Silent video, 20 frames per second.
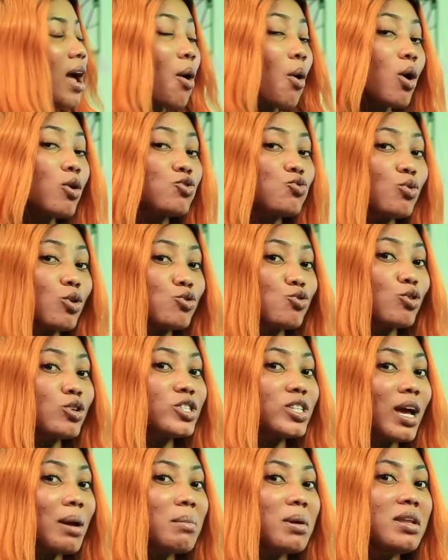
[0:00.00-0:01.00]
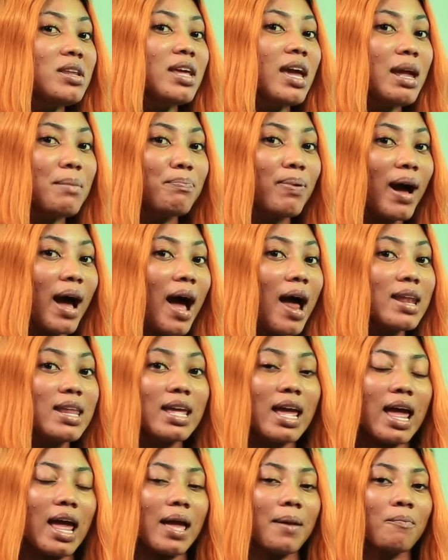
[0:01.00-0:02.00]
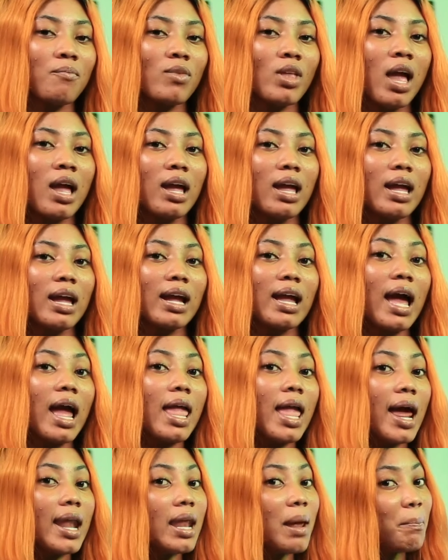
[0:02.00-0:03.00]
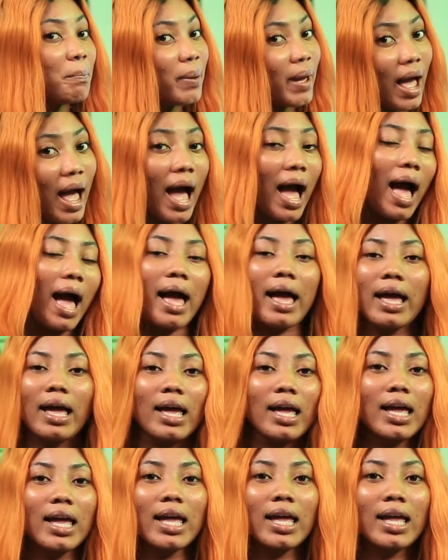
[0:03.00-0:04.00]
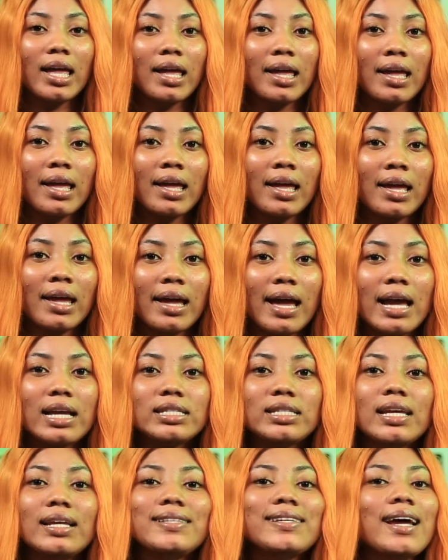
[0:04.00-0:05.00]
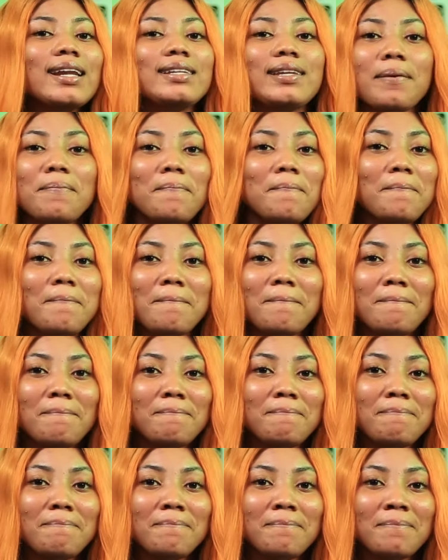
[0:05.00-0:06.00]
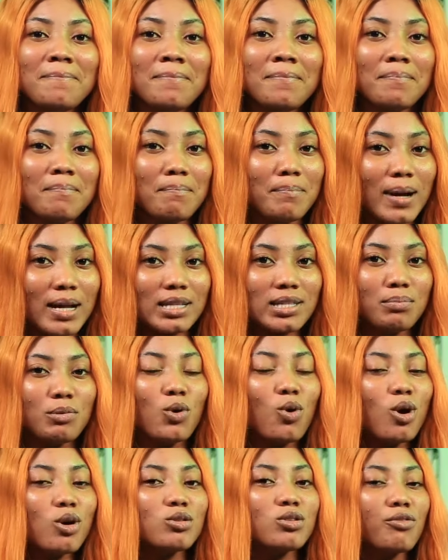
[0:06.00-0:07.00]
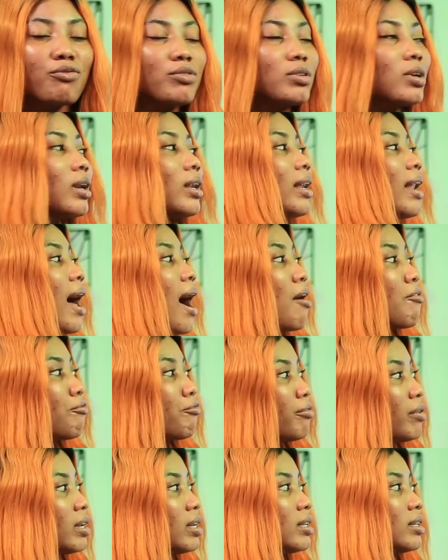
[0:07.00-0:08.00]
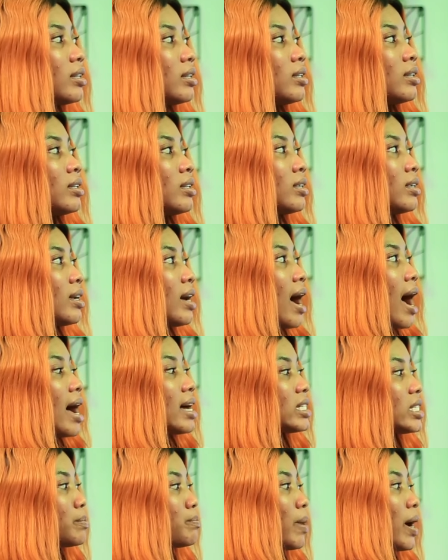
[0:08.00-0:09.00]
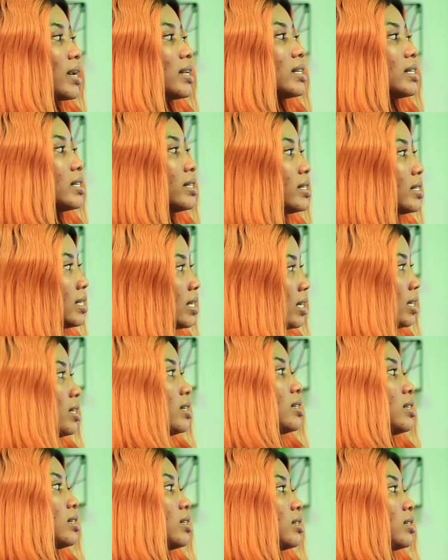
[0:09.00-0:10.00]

yako suwa social media yi pa diye, enke ye ne pa, ka yi say jet them. But because of the loving husband in tea,